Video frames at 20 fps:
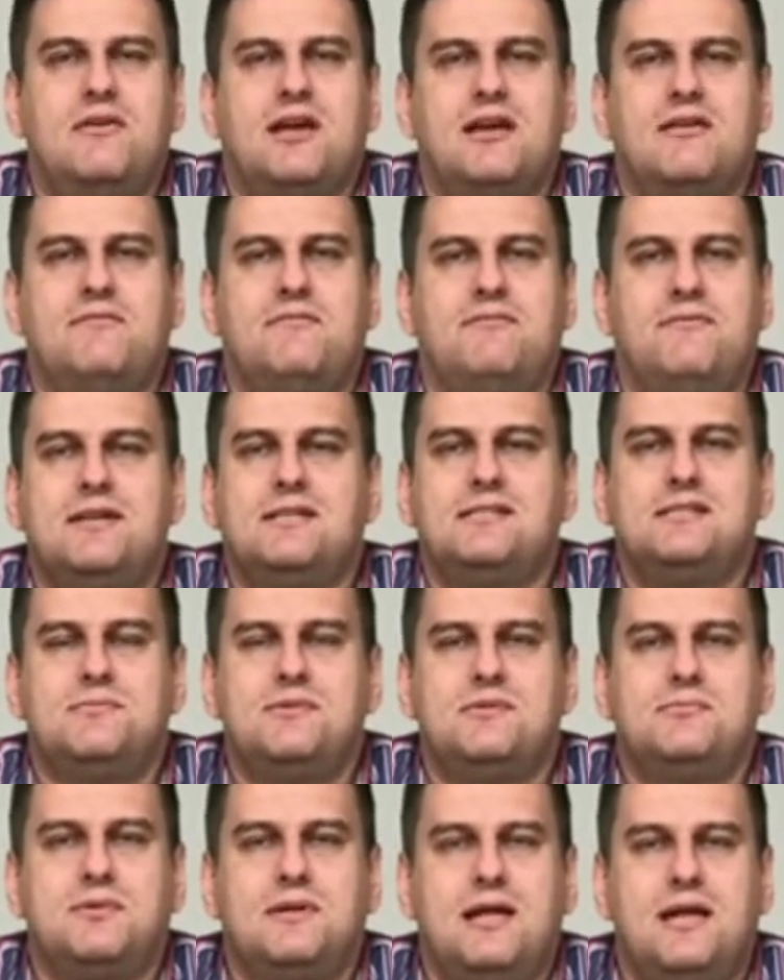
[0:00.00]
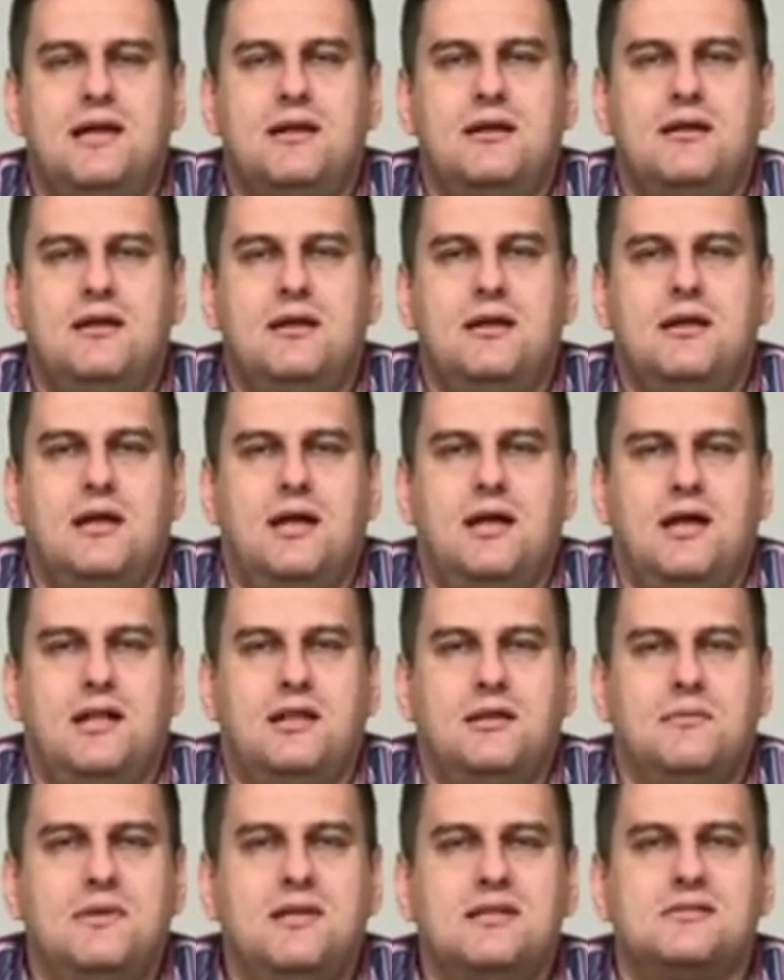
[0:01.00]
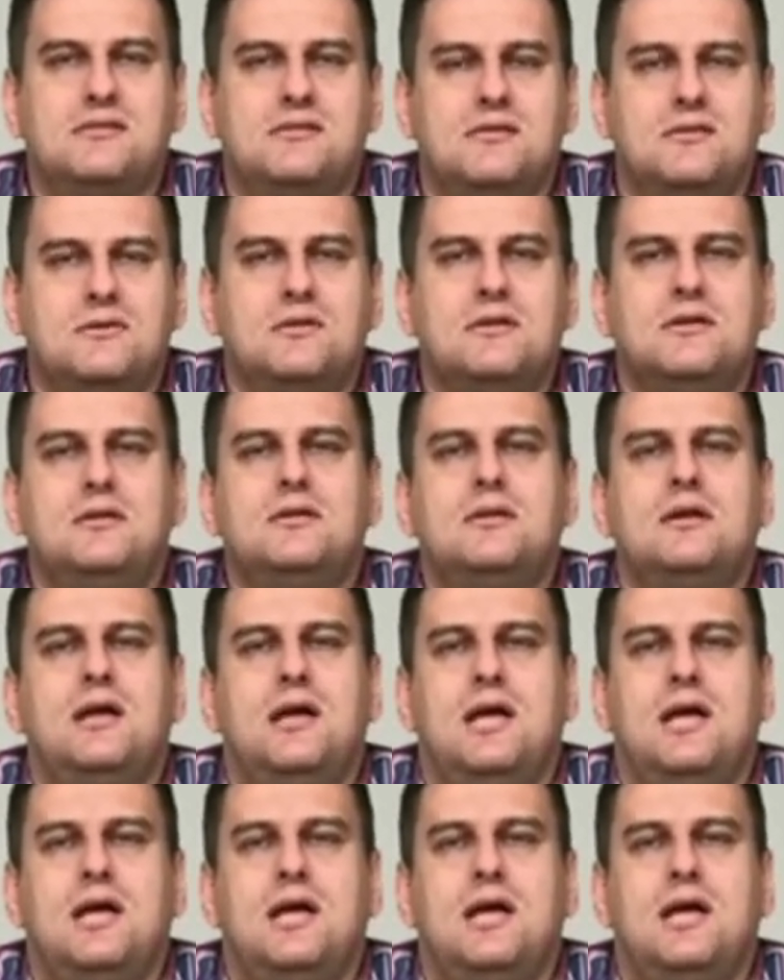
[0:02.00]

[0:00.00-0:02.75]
we have a feasible plan and the means to do it,